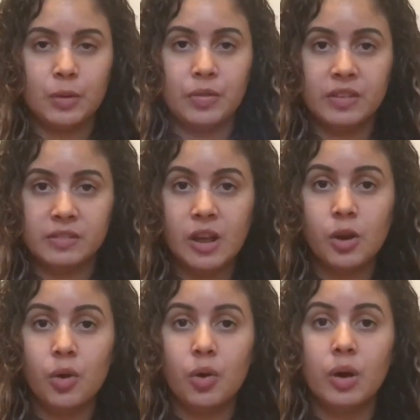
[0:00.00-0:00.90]

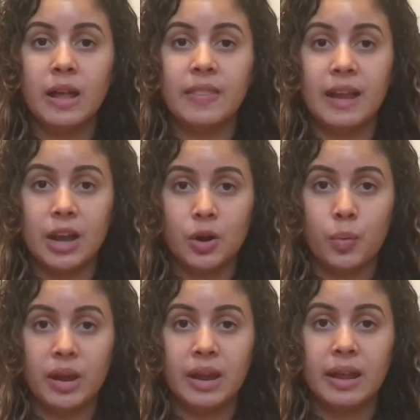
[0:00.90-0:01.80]
Snuggle and the
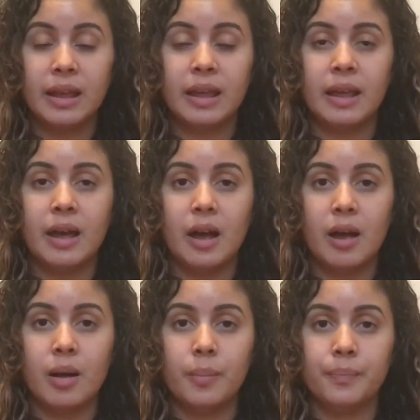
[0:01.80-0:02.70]
Airwick
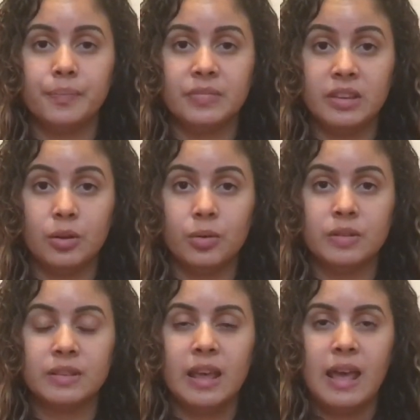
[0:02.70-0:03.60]

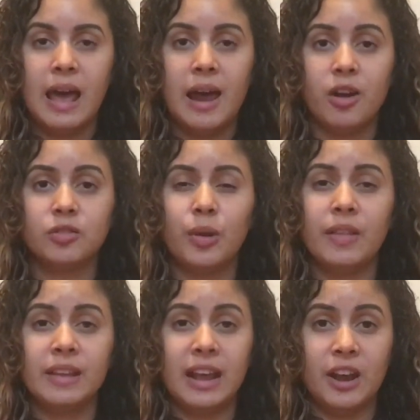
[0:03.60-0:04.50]
deals, I also had
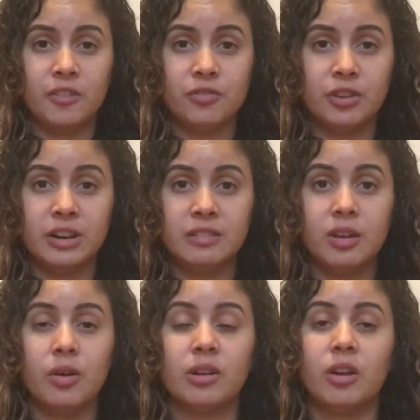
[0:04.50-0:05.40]
the Carefree
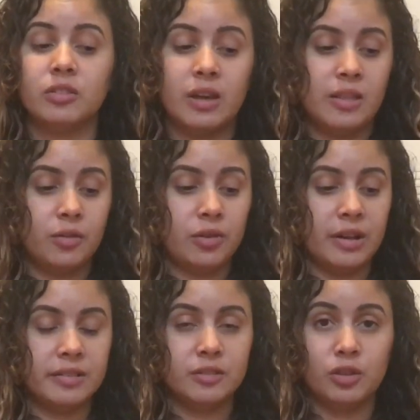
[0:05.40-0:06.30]
deal, and I also had the
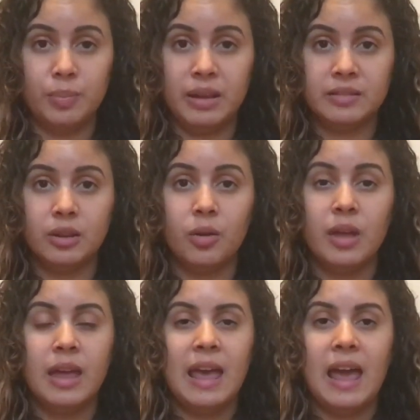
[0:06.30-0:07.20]
Crest toothpaste deal.
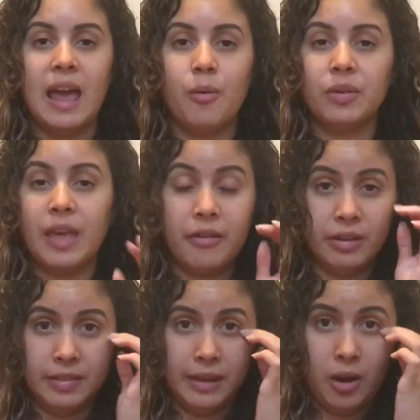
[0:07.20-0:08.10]
With
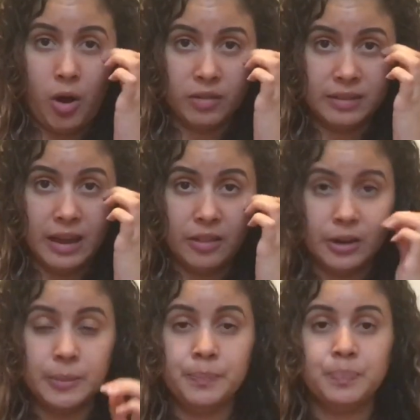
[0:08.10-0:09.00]
everything all
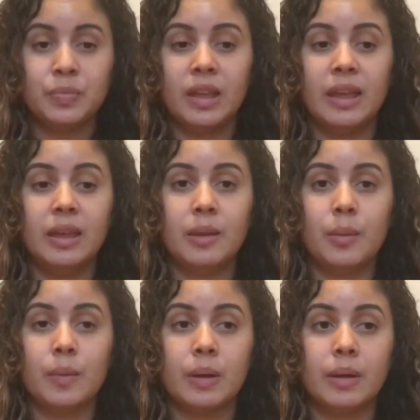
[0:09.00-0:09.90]
together, it
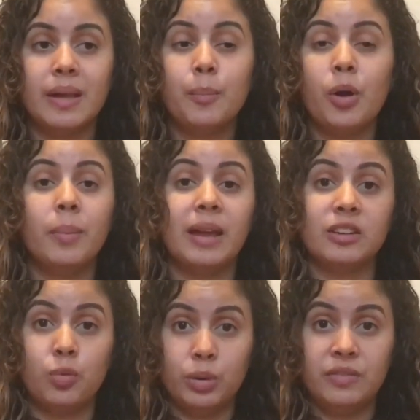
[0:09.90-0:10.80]
it brought me at
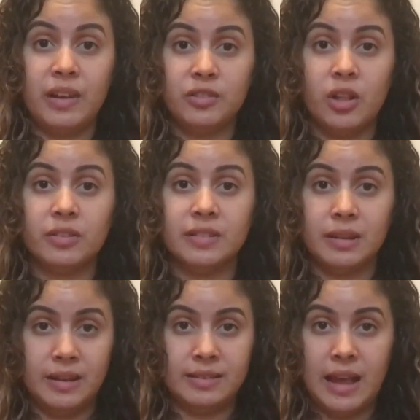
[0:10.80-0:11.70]
$25
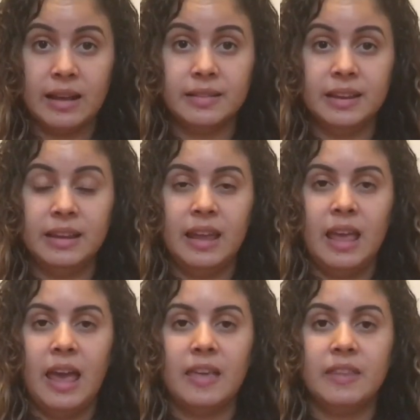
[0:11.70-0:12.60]
exactly.
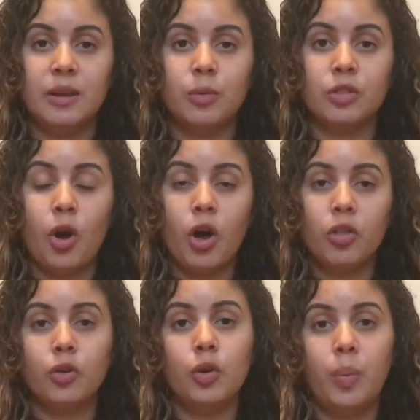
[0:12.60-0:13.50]
And then with all the
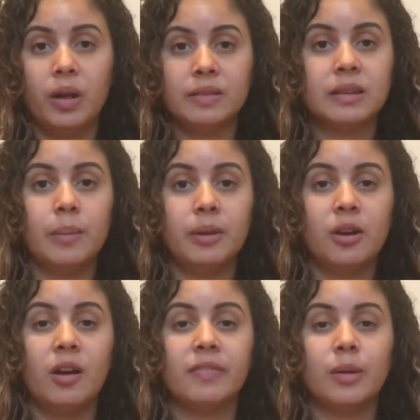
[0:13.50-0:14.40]
coupons coming
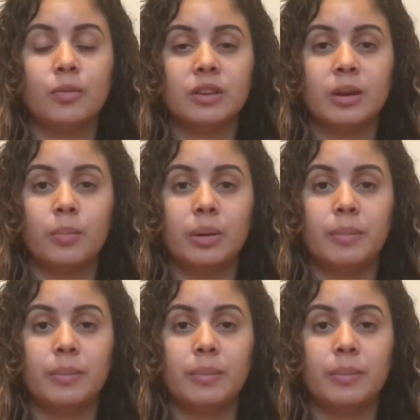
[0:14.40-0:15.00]
off, it was going to bring